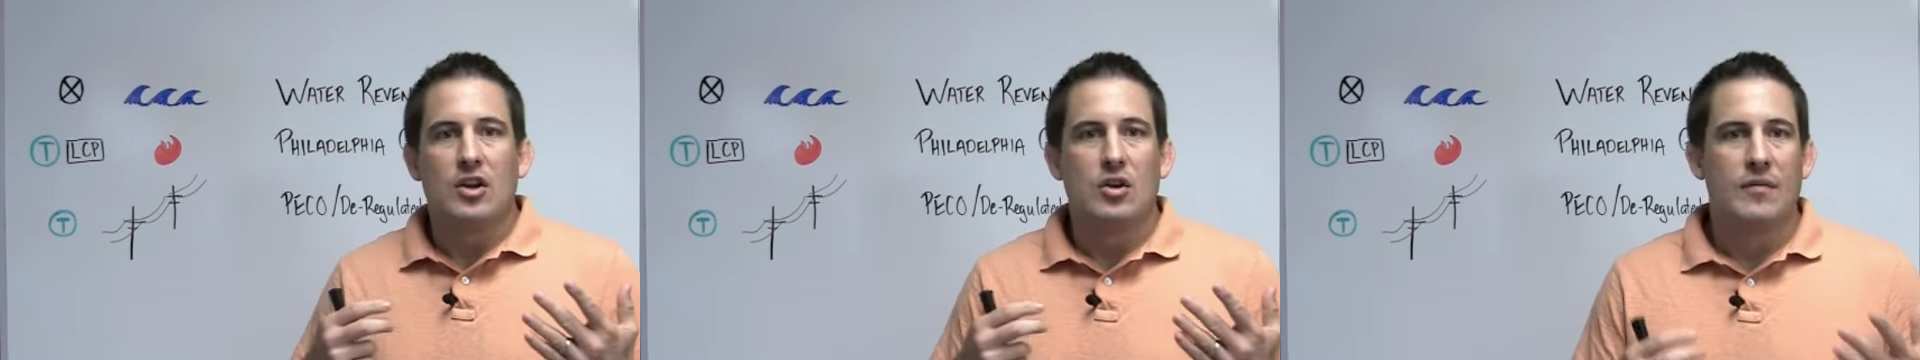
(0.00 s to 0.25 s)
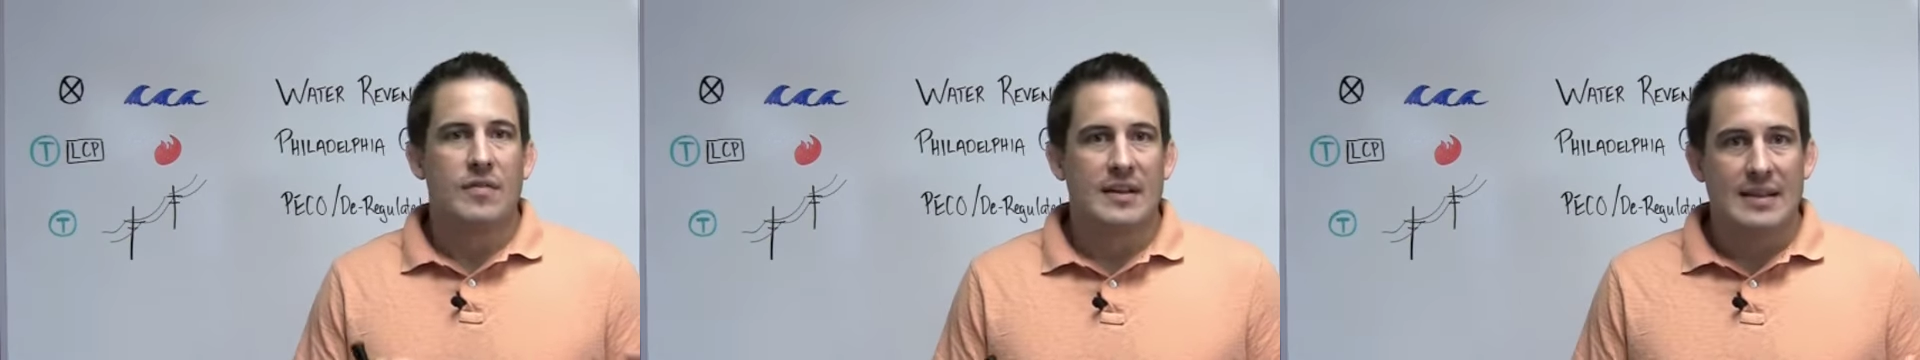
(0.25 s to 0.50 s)

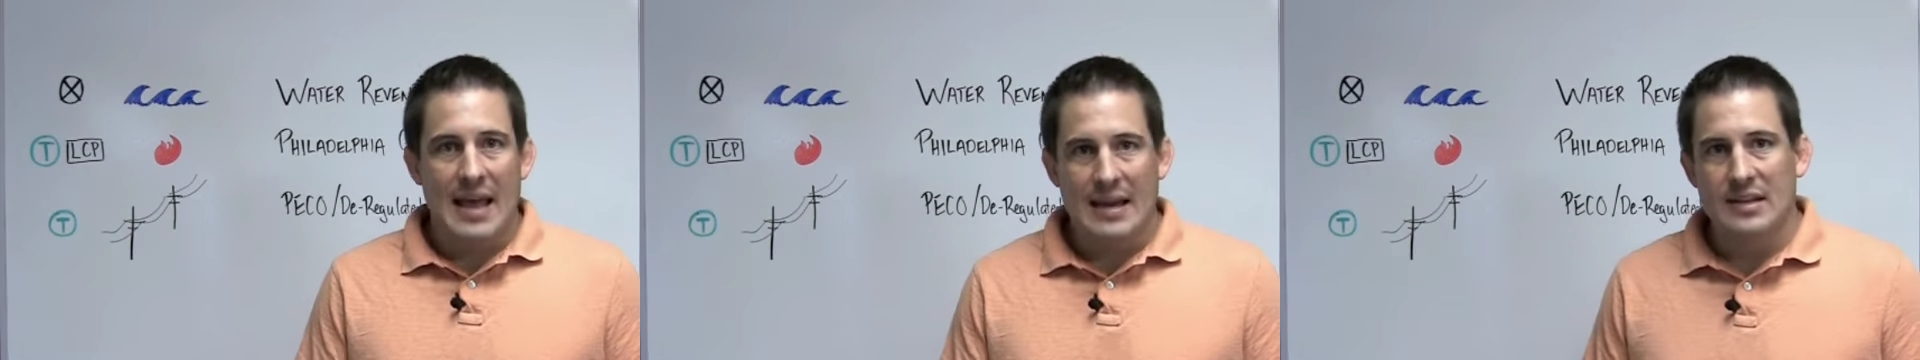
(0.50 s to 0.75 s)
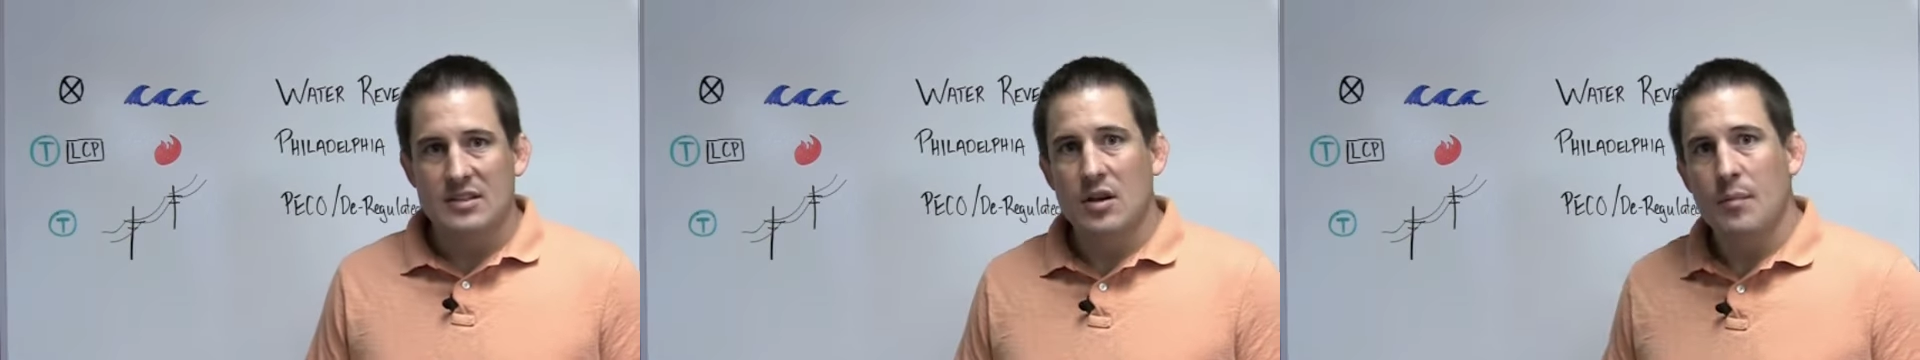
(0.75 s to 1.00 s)
you have the
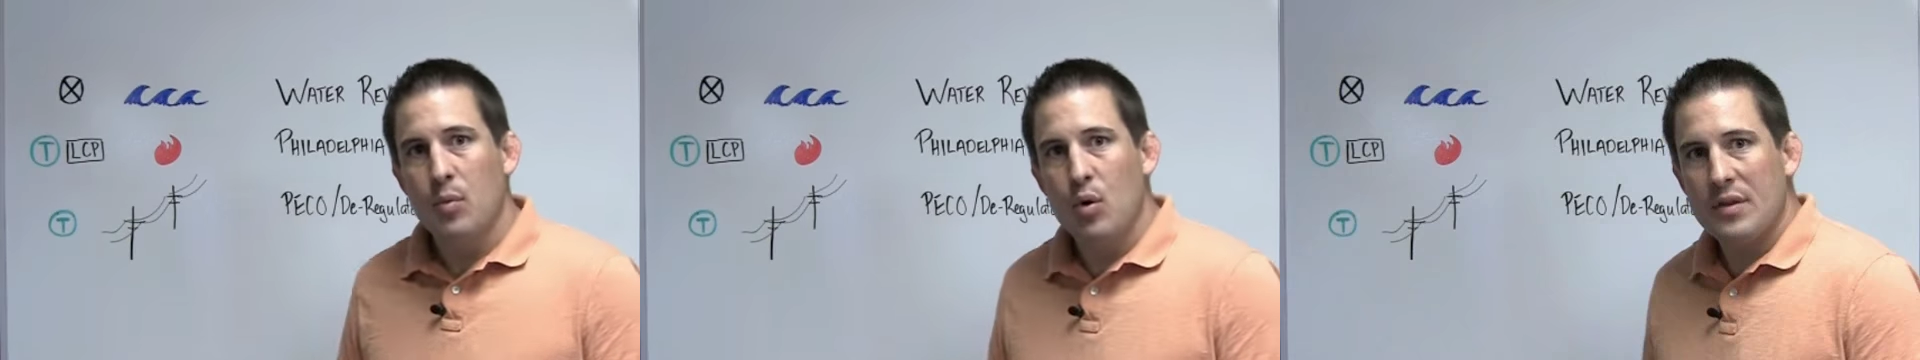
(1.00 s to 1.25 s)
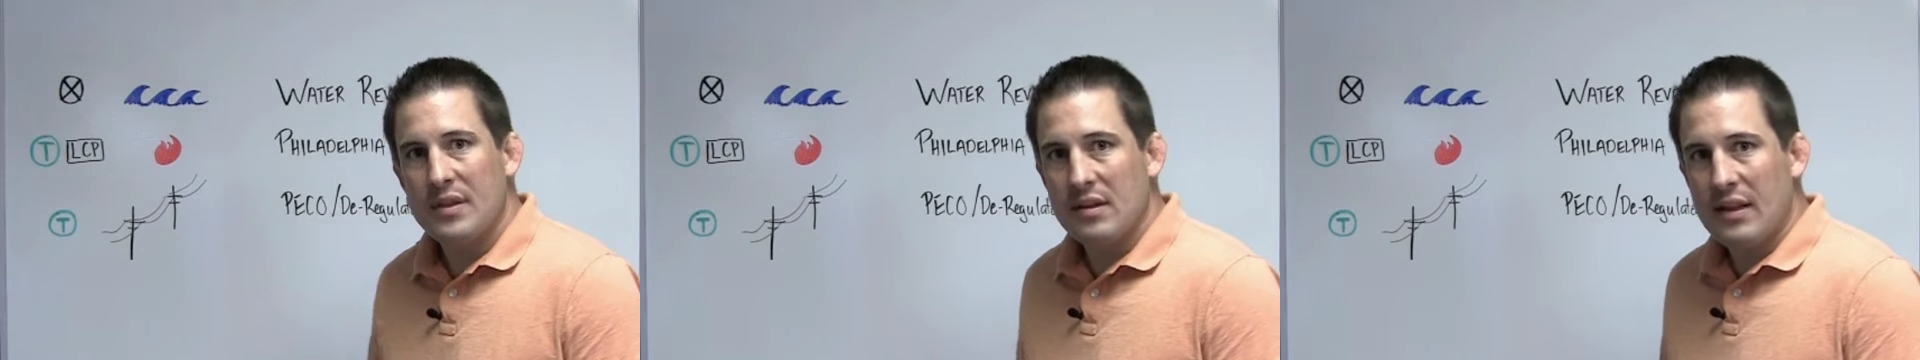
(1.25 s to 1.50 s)
tenants
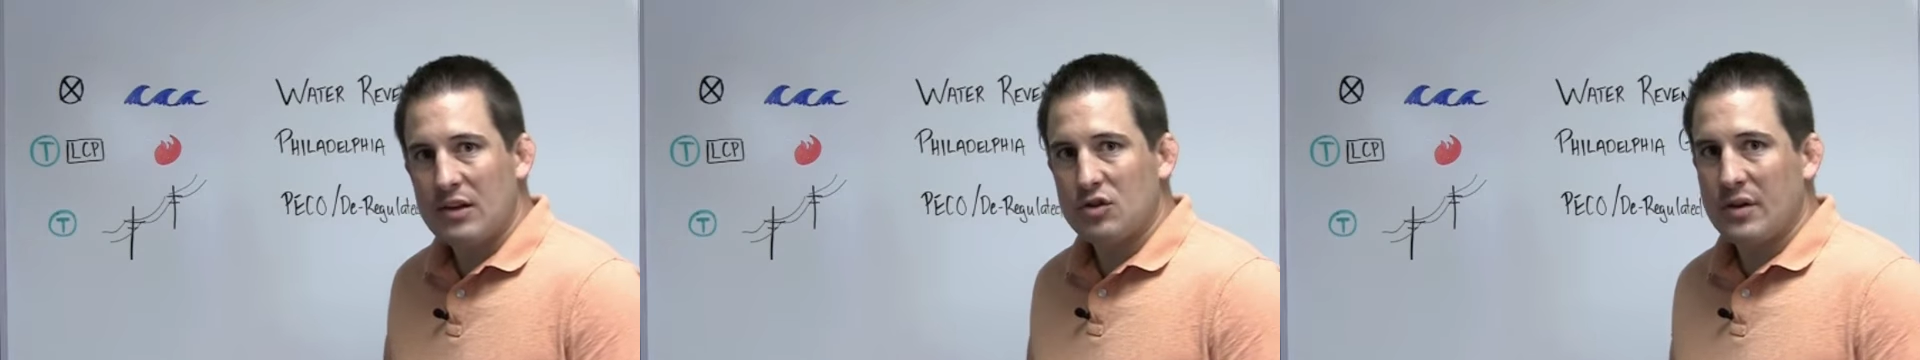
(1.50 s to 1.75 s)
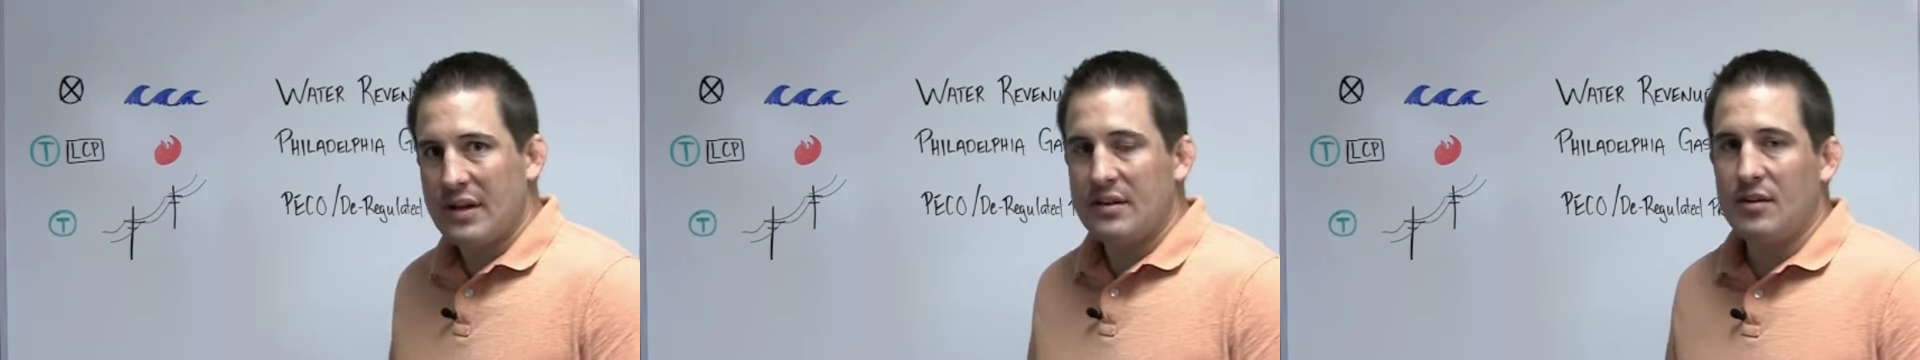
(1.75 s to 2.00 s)
put the
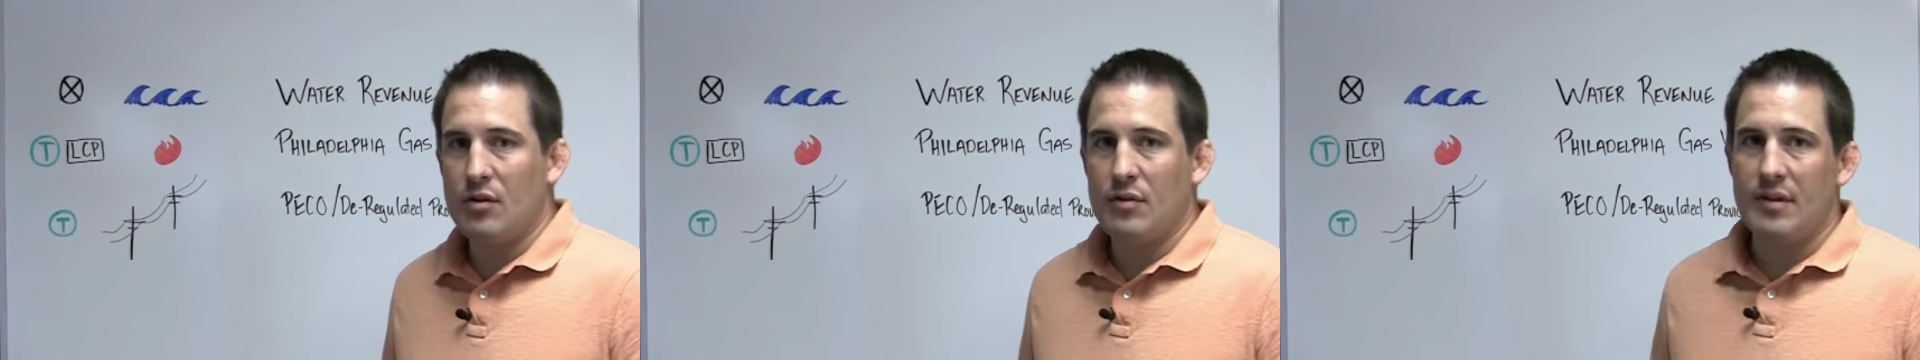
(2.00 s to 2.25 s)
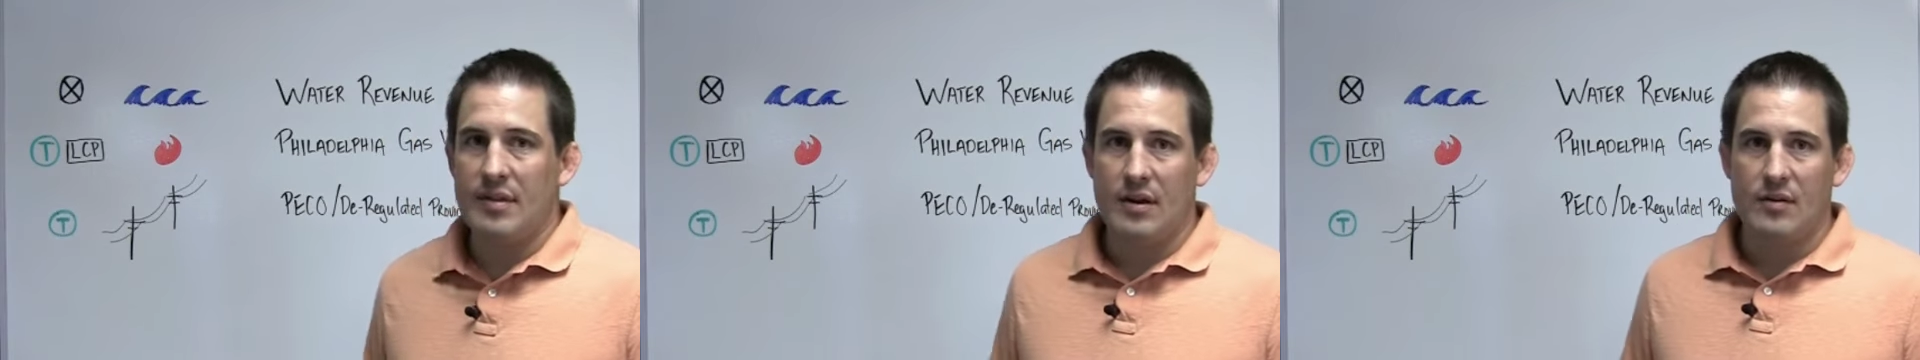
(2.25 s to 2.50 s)
electric
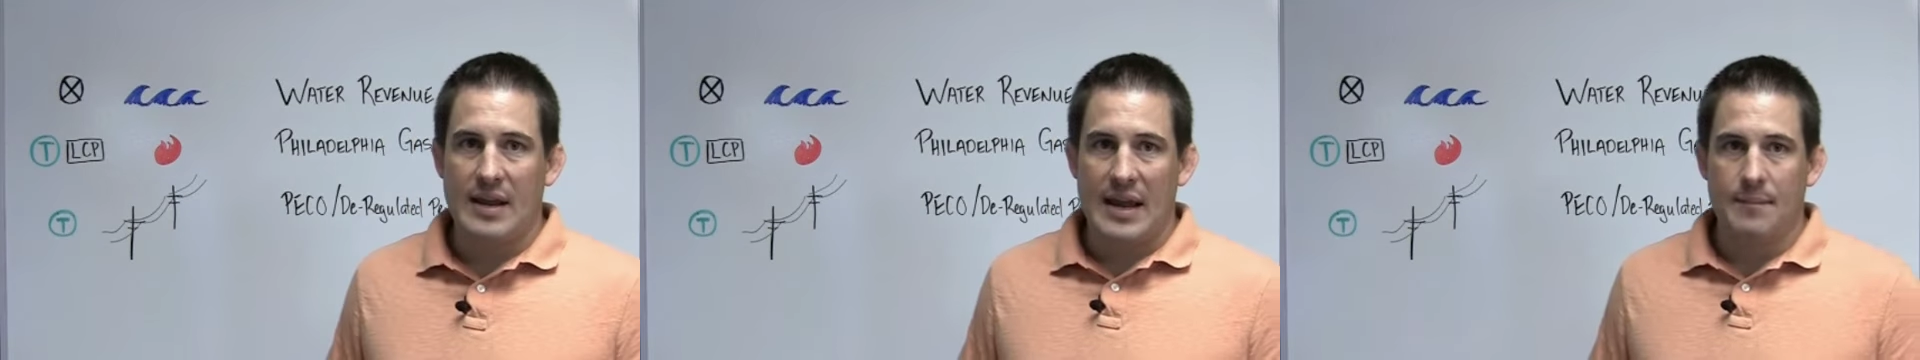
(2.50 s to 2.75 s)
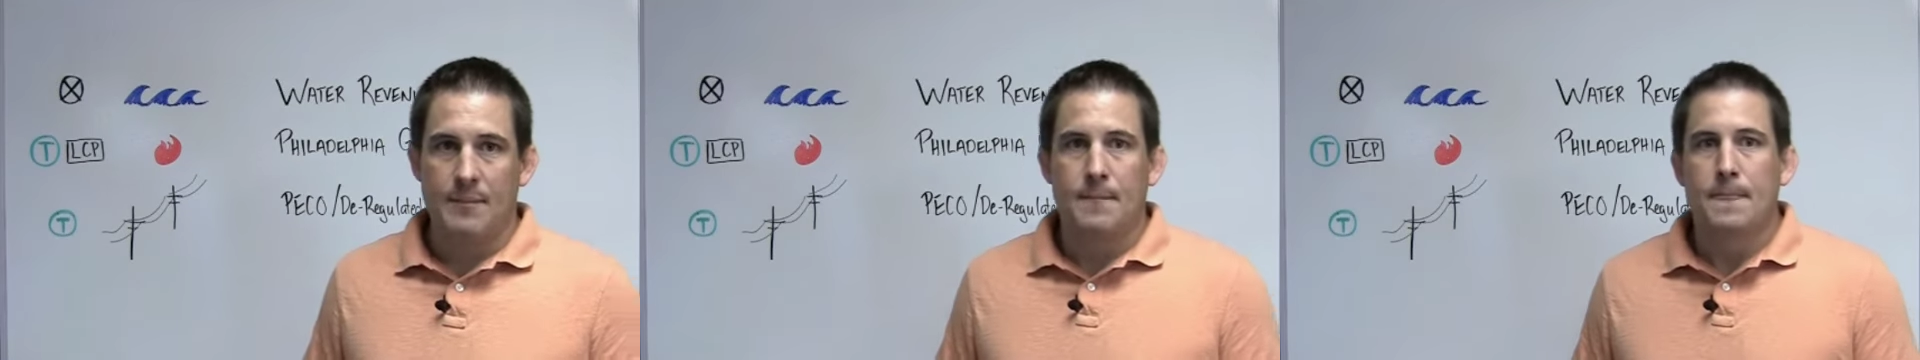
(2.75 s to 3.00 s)
into their
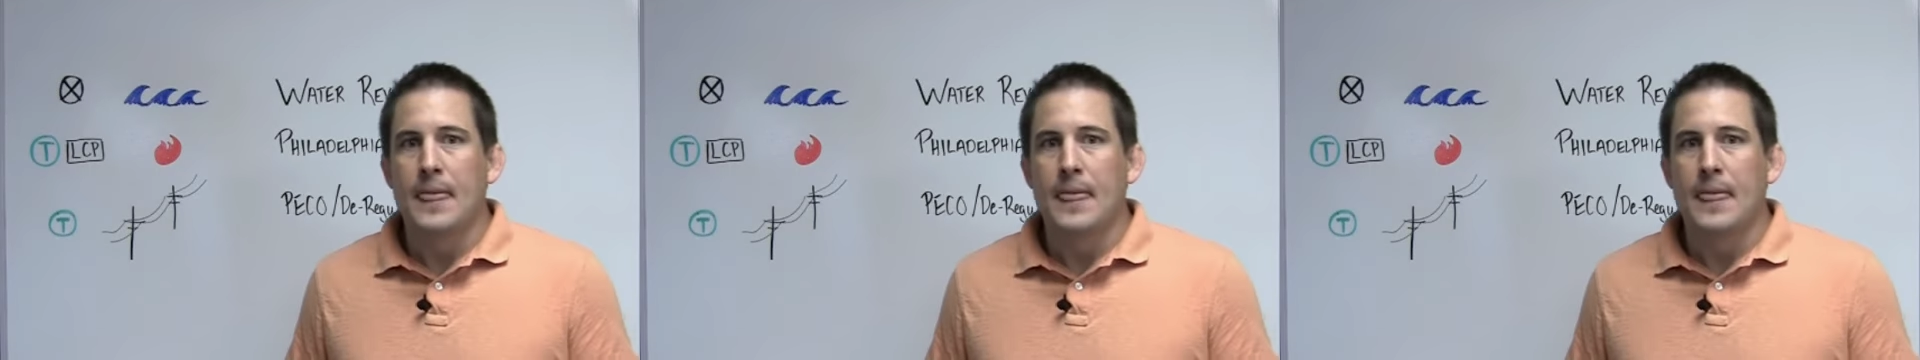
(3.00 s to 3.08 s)
name.